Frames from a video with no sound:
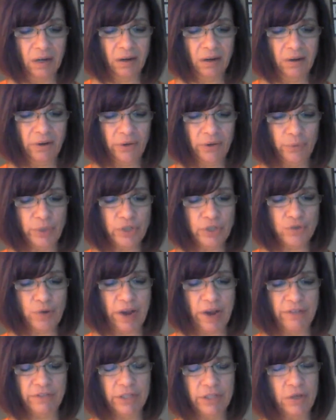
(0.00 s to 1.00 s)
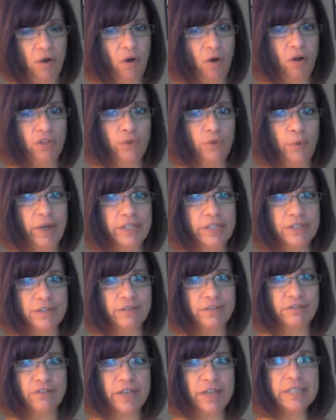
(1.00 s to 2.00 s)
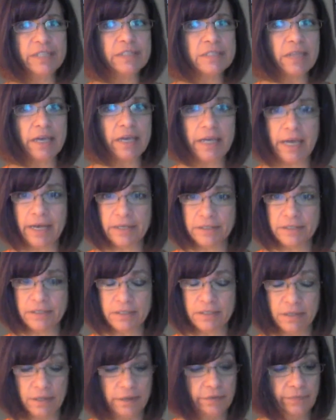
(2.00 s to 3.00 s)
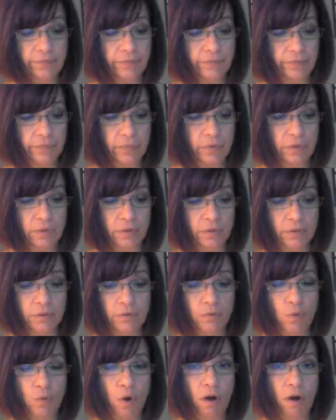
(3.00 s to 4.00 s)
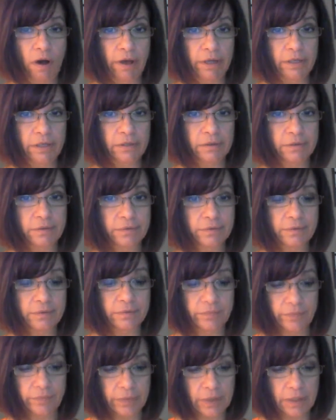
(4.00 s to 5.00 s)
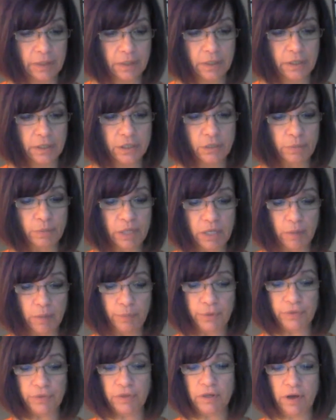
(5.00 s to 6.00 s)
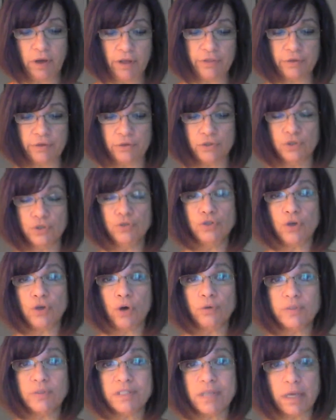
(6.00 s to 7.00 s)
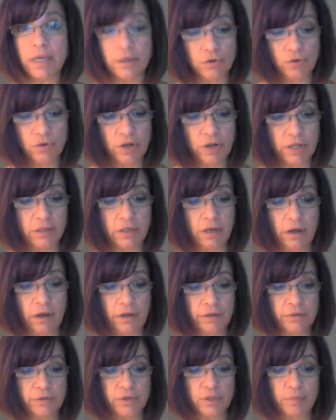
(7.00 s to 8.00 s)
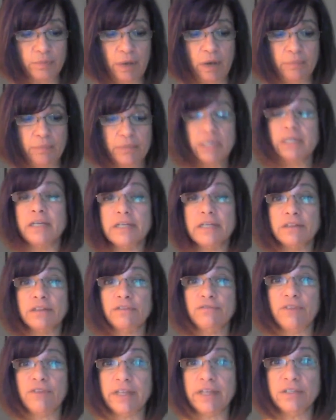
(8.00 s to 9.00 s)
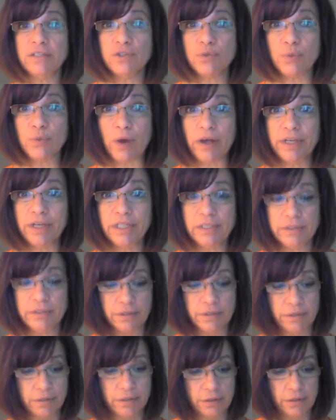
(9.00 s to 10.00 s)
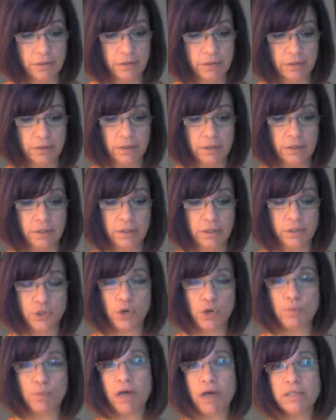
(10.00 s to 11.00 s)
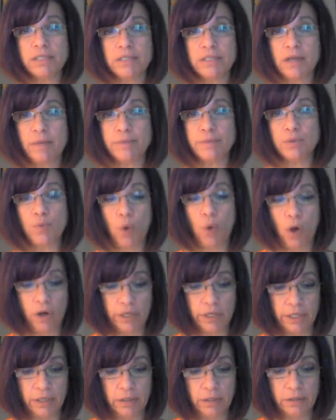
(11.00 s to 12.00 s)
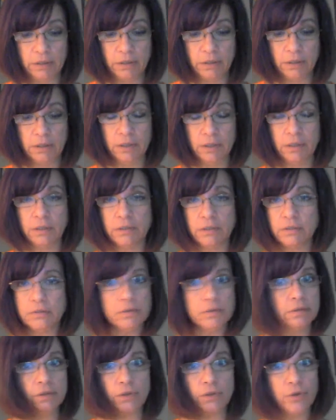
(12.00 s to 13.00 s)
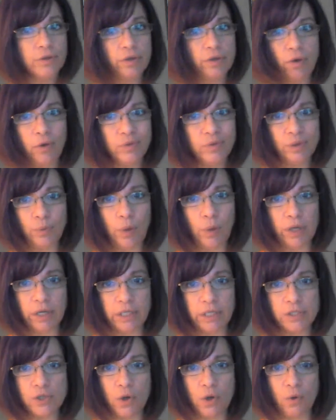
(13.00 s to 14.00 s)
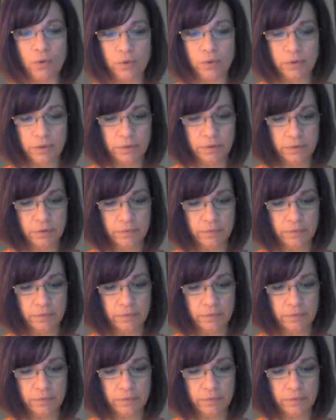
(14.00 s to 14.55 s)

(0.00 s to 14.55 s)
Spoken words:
Aren't we traveling all the way to the fence, I ask? Why? To meet up with the others. You told Xandri and the others about meeting at the fence, right? Tomas stops walking. You're the only one I told.